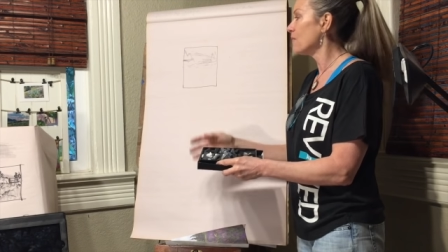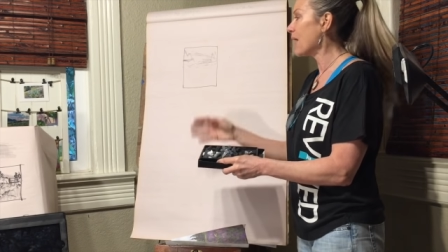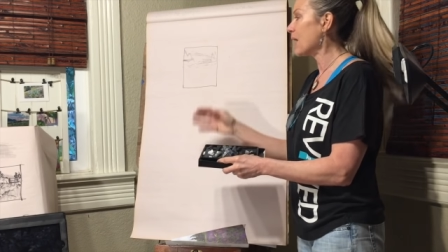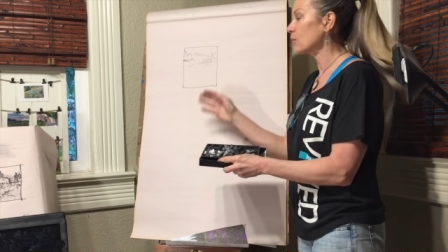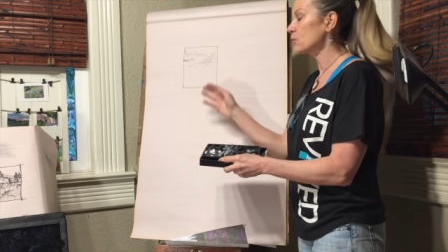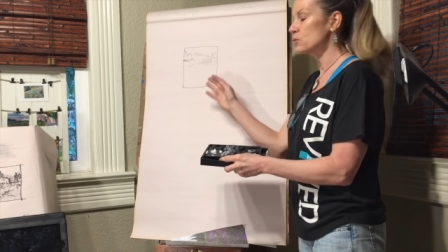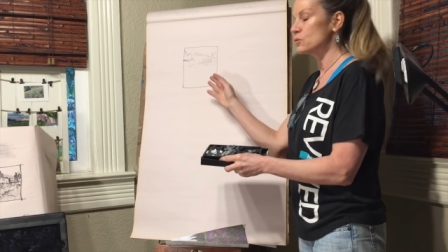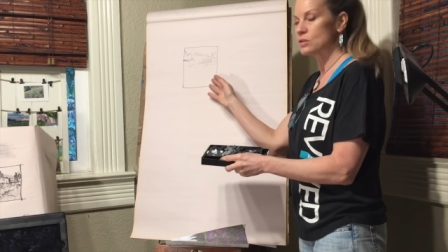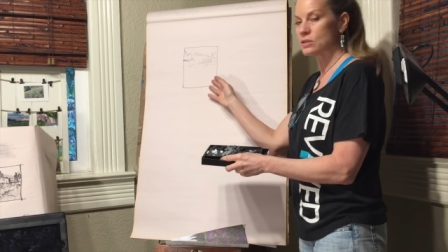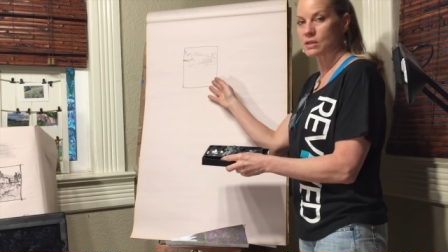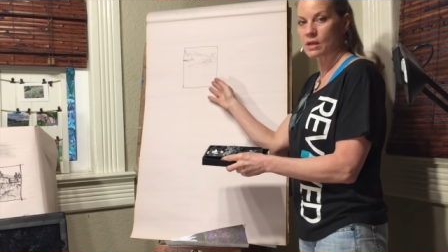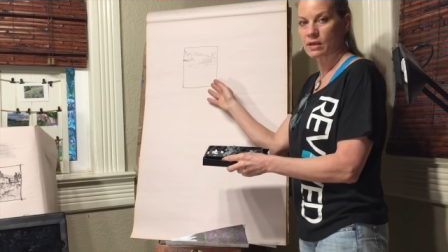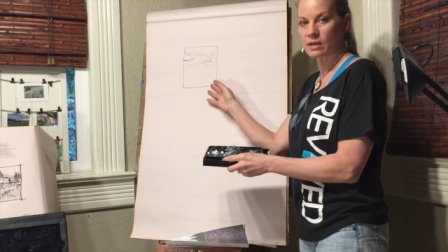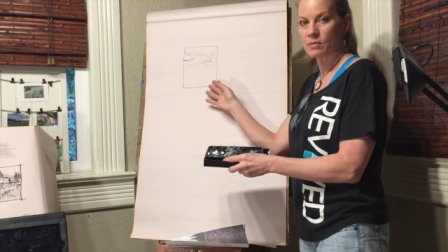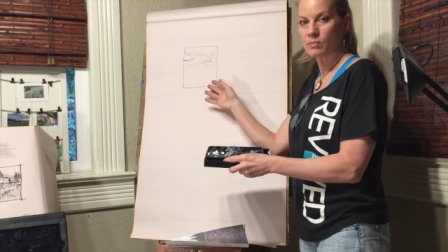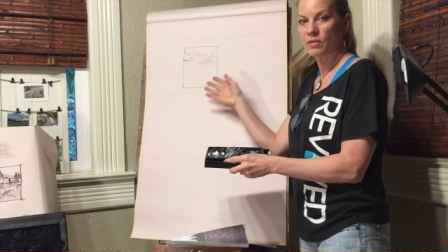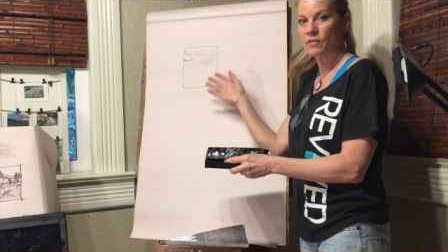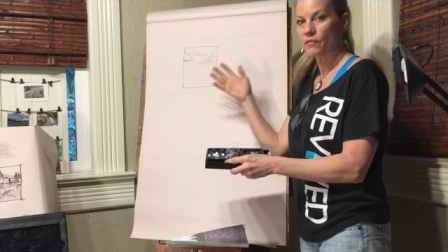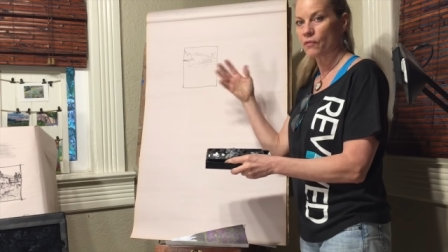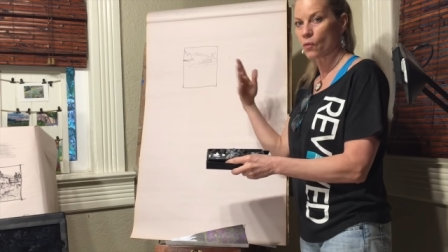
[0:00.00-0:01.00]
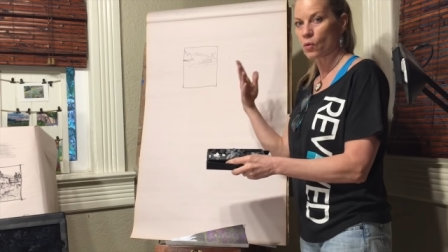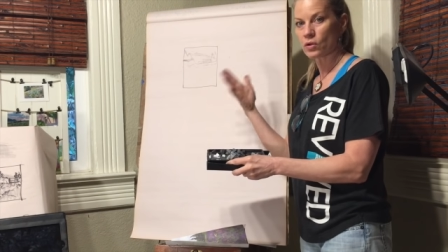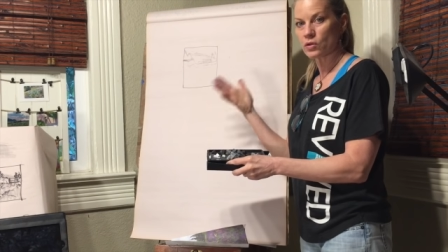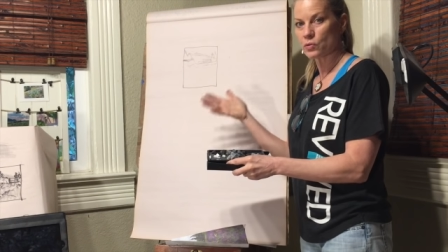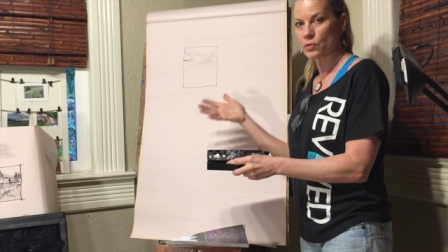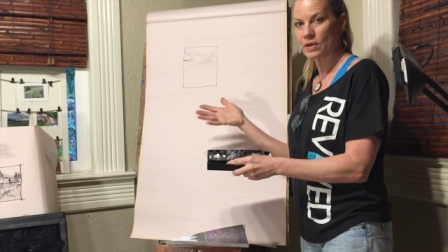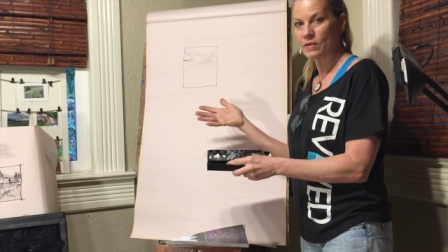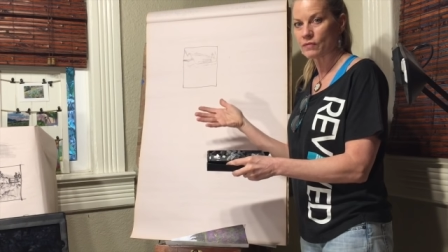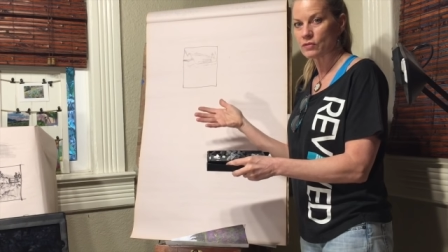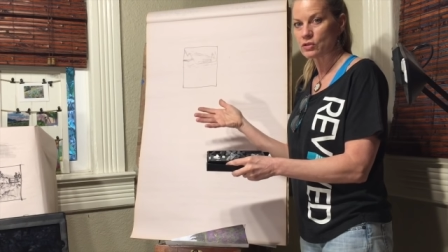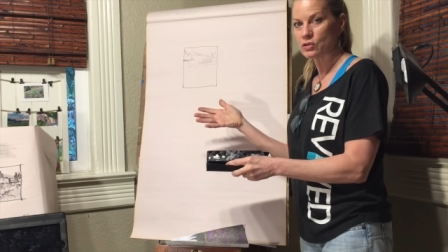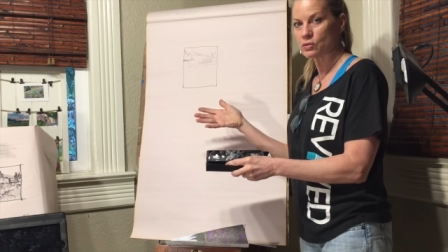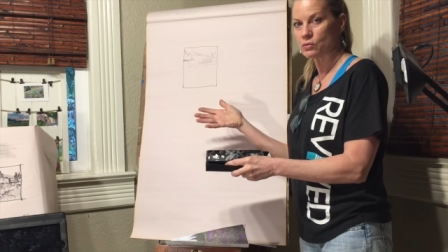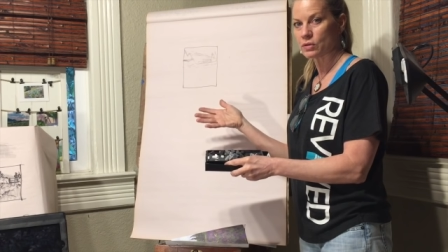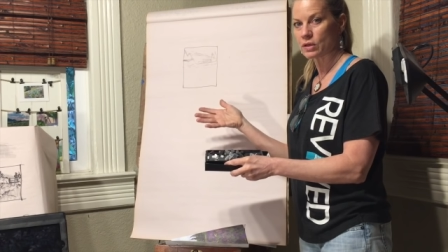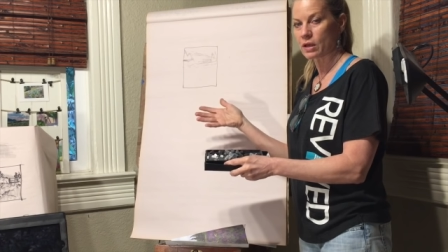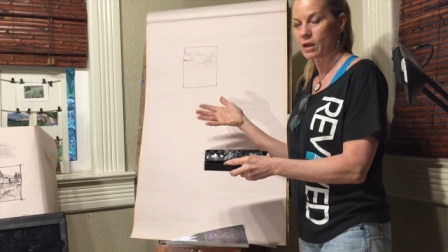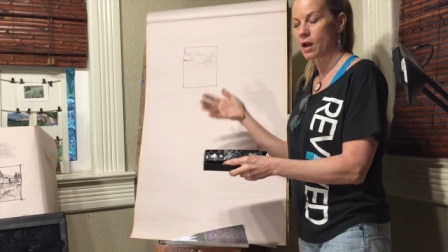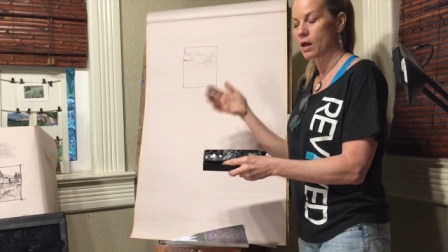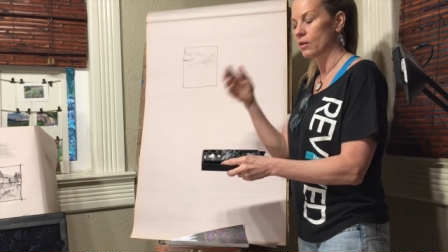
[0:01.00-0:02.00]
value study before you even do
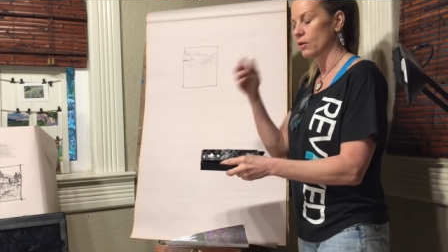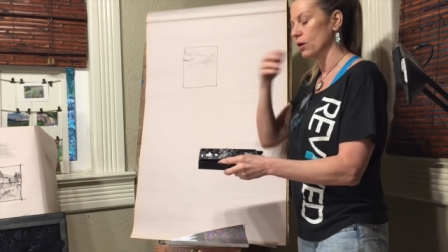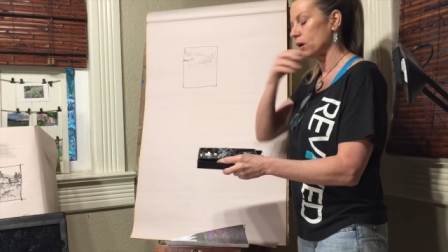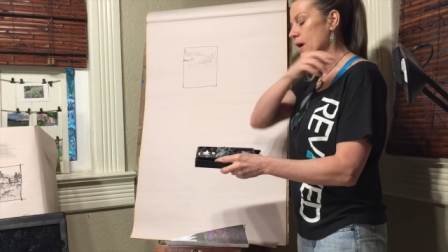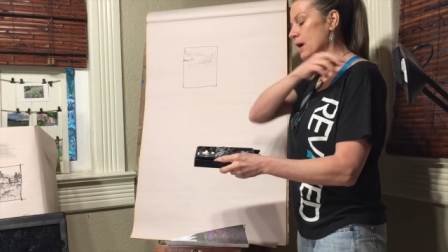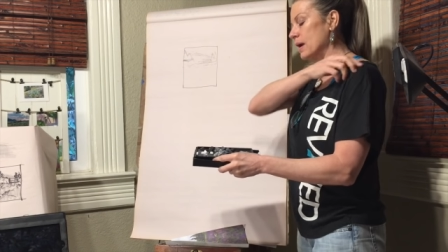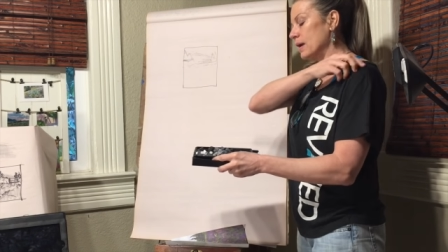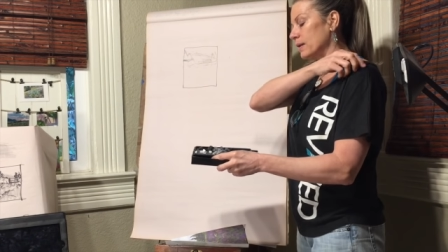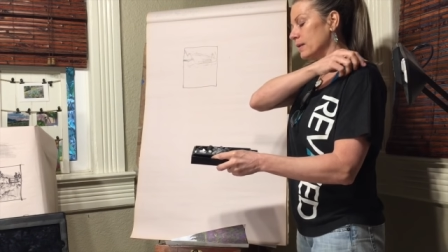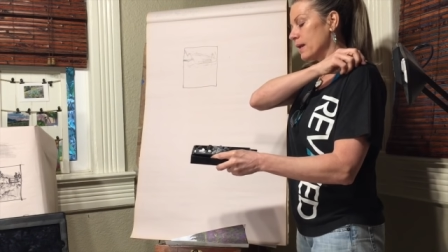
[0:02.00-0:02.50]
the color.